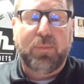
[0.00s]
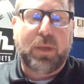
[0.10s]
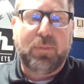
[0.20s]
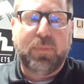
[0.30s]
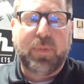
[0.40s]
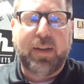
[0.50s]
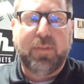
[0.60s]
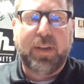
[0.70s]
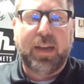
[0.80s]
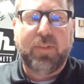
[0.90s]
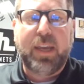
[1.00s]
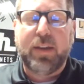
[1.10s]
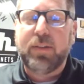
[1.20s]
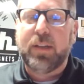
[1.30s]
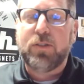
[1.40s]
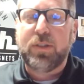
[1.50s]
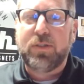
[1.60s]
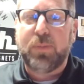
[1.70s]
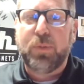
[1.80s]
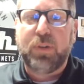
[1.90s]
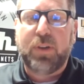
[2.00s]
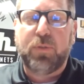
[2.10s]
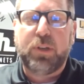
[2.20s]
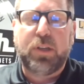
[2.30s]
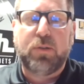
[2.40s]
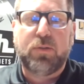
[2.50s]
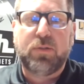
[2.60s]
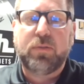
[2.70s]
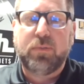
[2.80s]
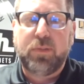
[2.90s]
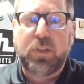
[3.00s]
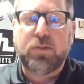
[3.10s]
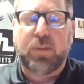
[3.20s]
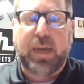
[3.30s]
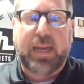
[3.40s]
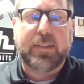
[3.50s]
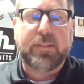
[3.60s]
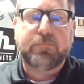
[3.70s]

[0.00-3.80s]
be kind of neat. It's simple for everyone to use using magnets.